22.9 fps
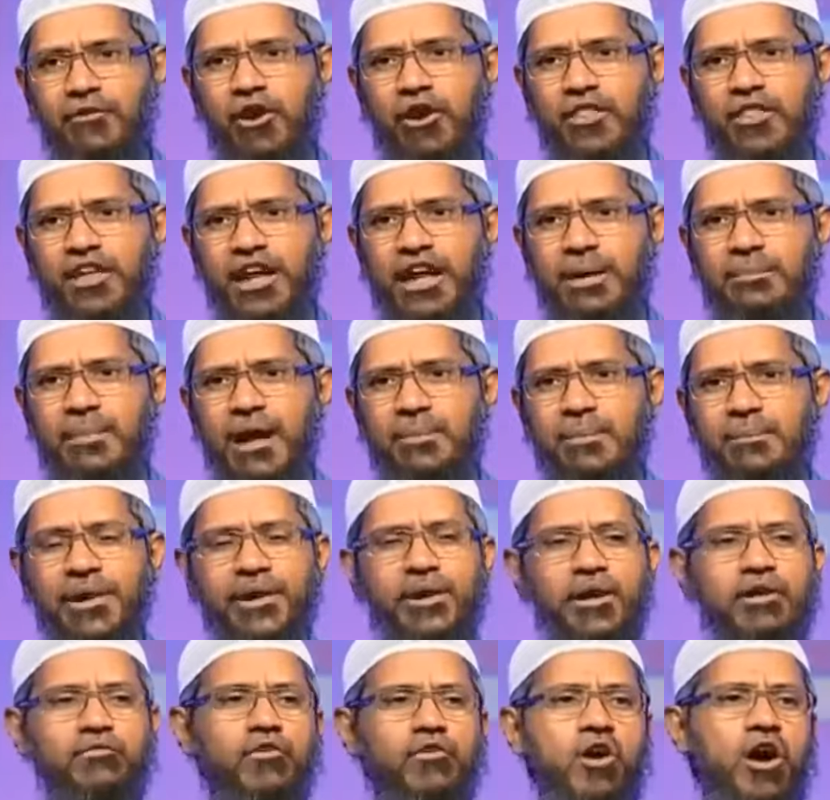I follow the
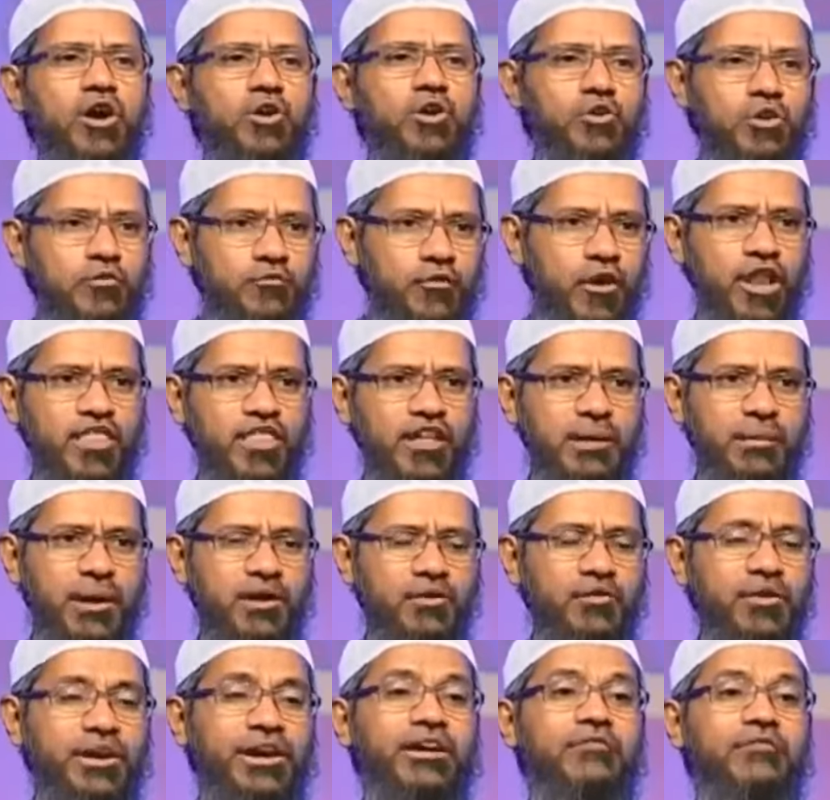commandment of God, you follow the
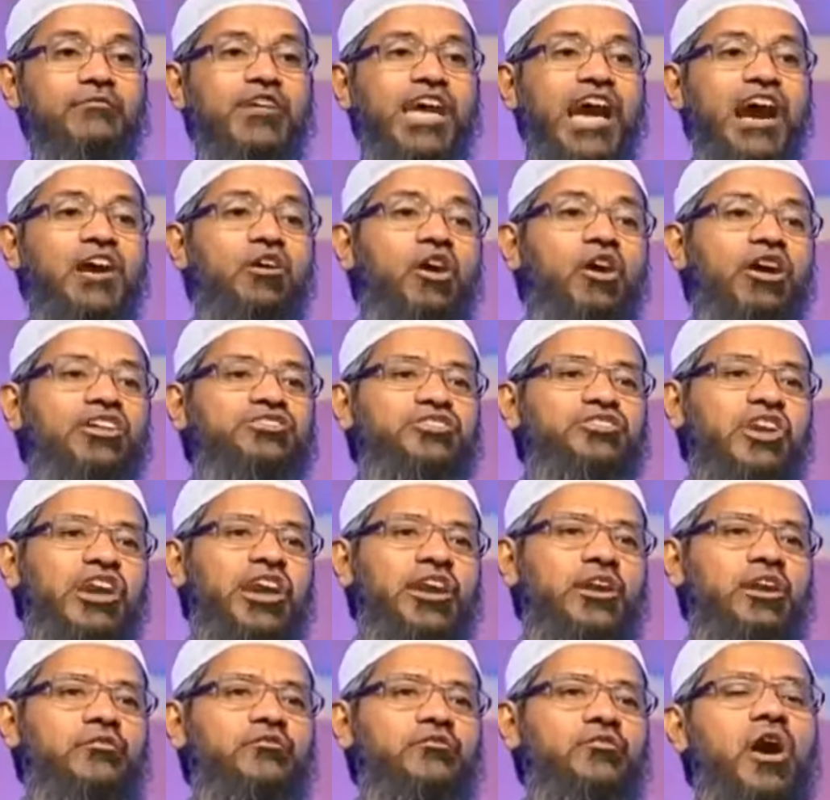commandment of God, we are called
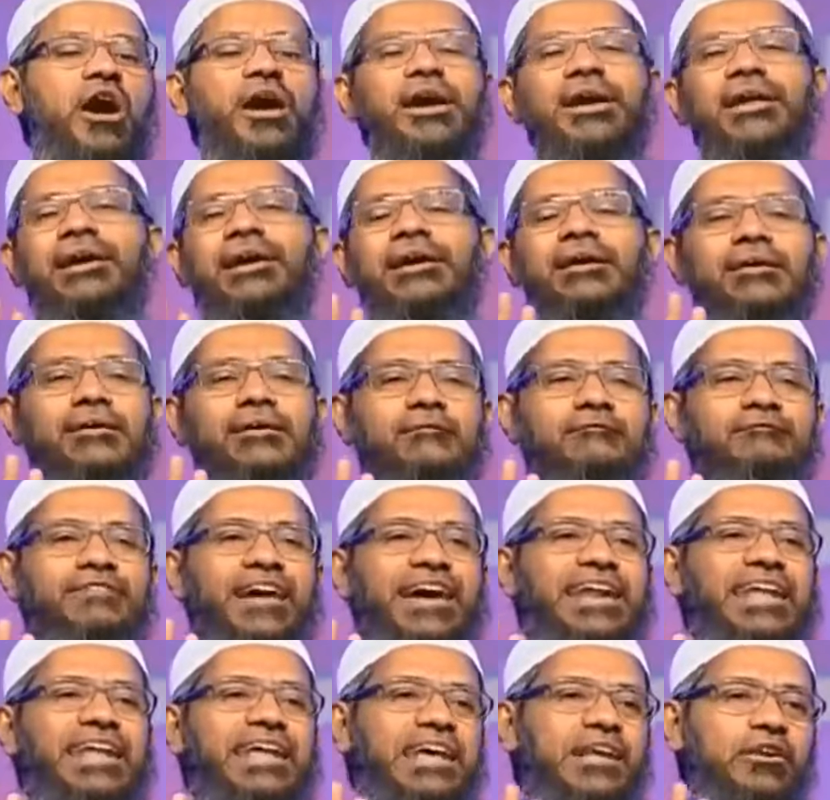children of God.
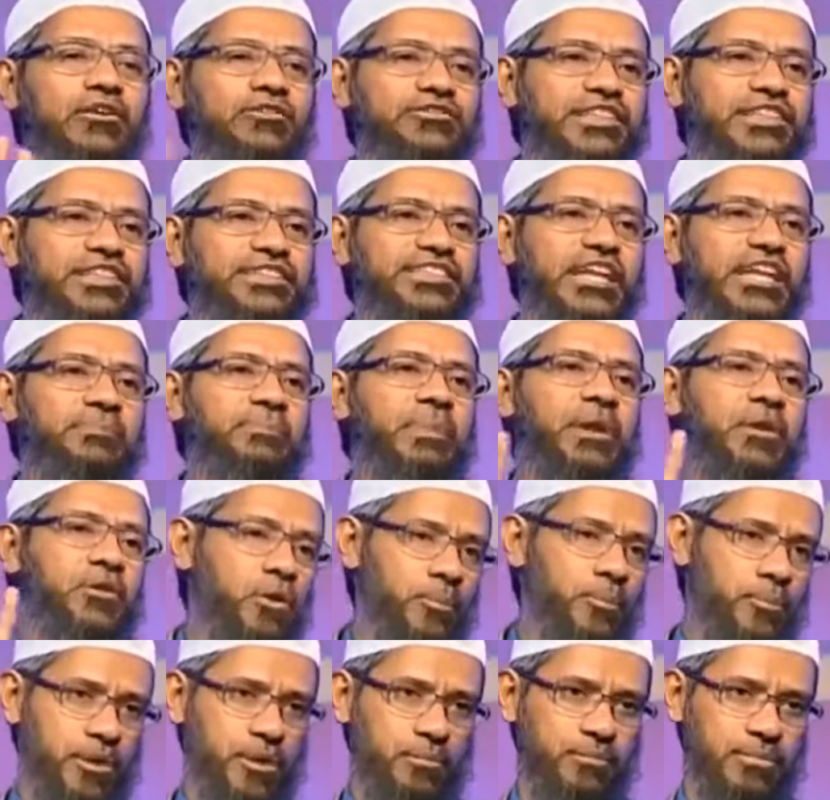Very innocent statement,
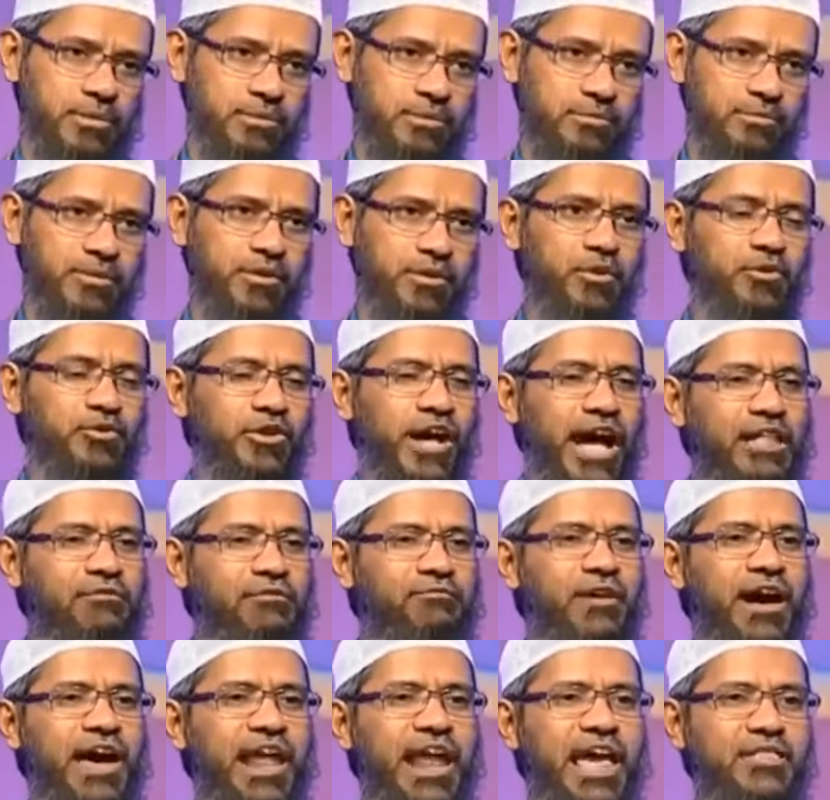no problem. So as
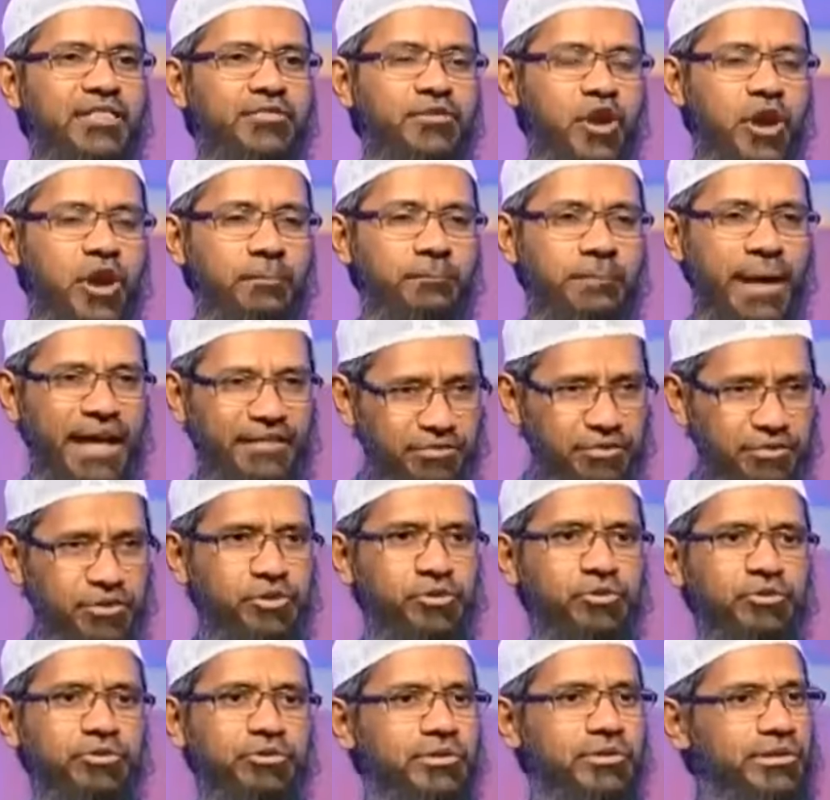far as your
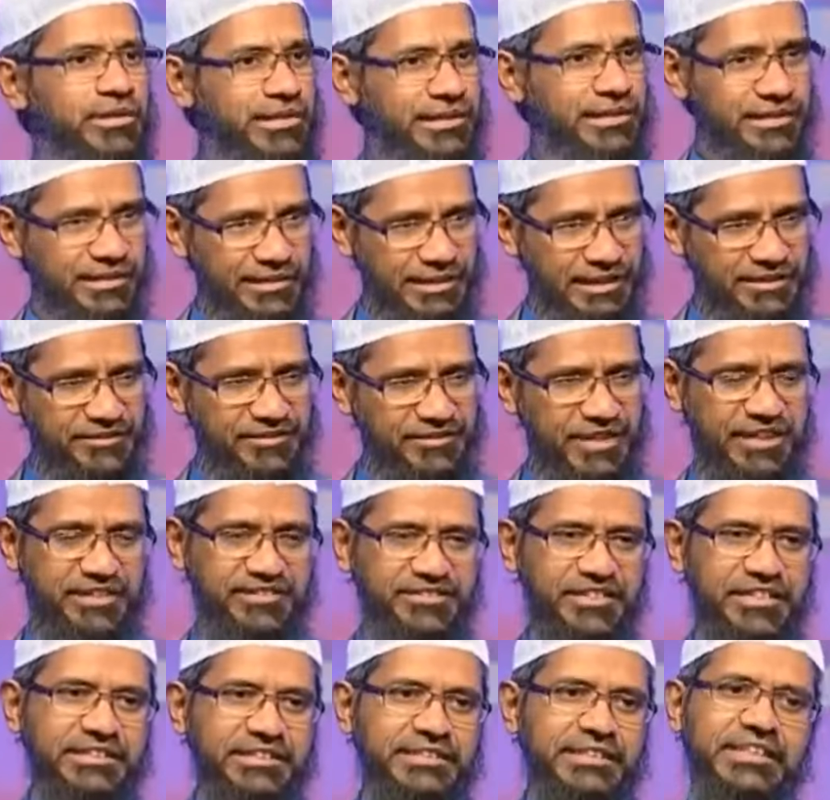Matthew is
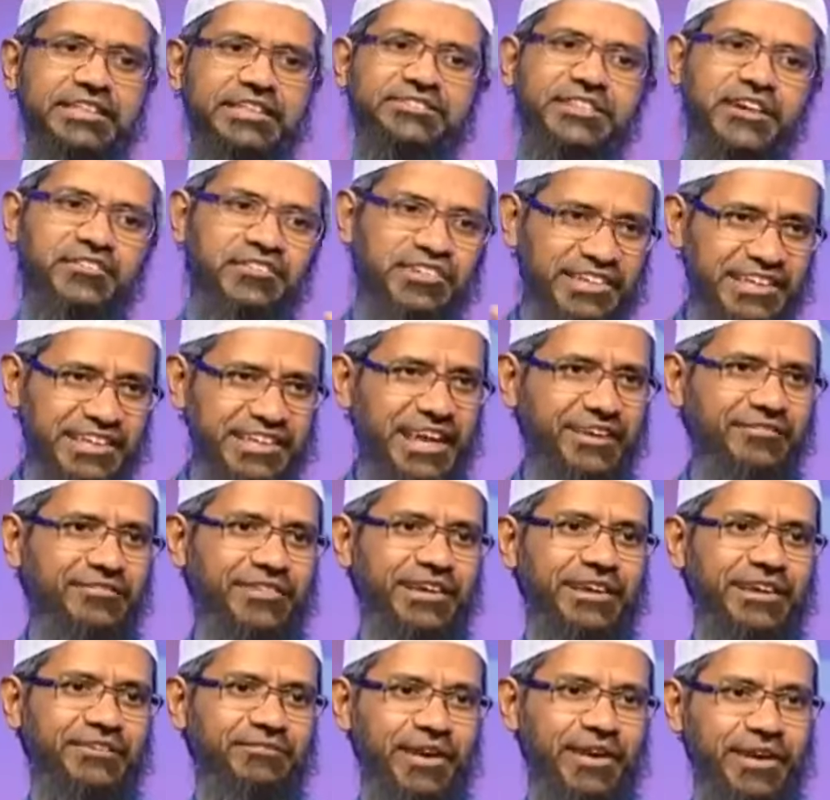concerned, 3:17 I have
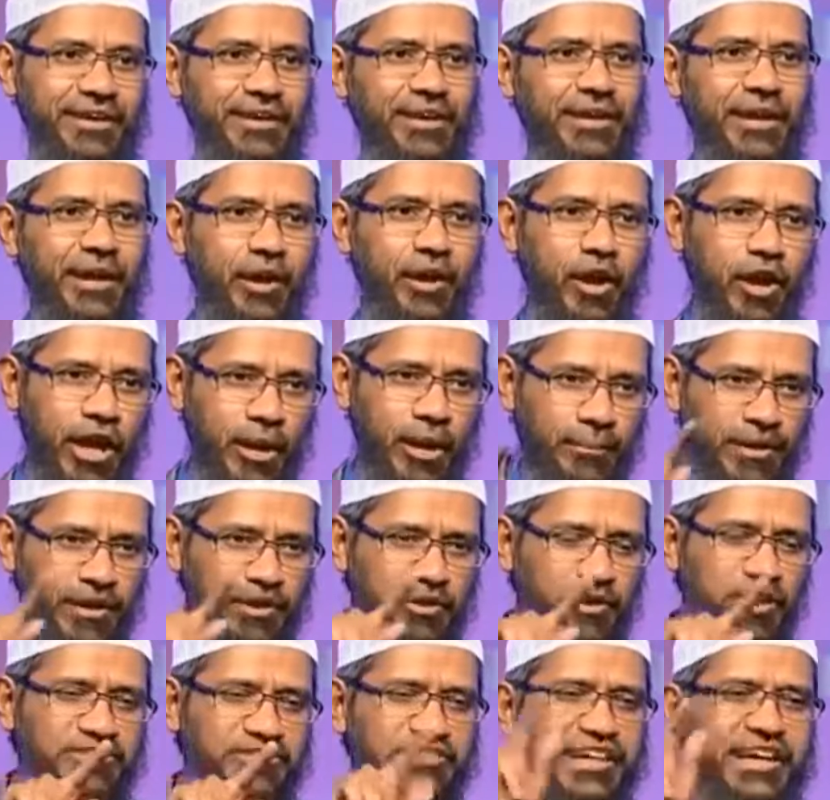clarified. Now
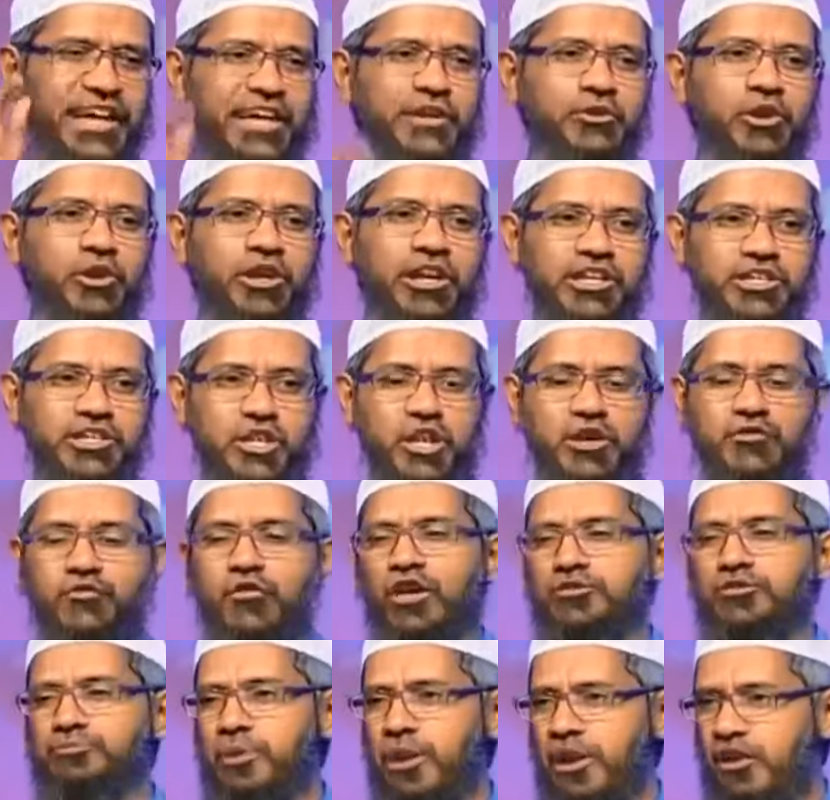coming to your second quotation of
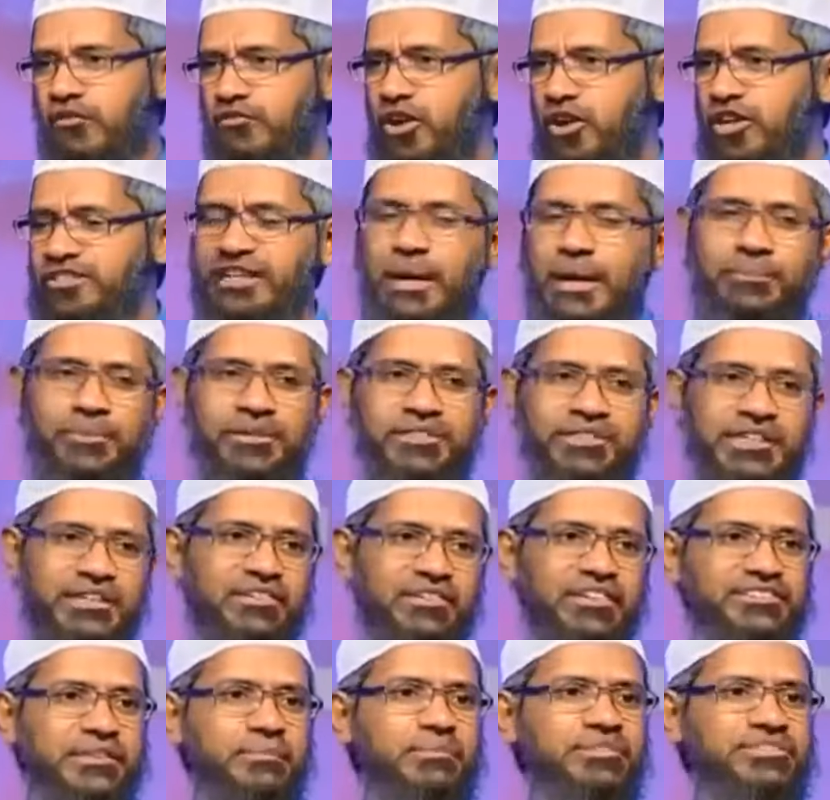Gospel of John chapter 3
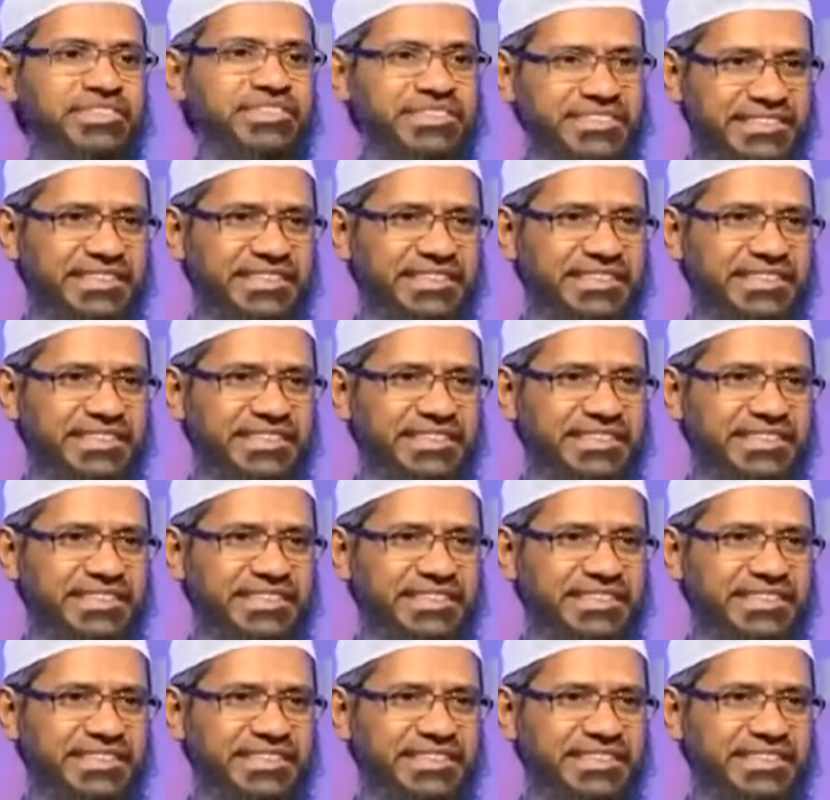verse number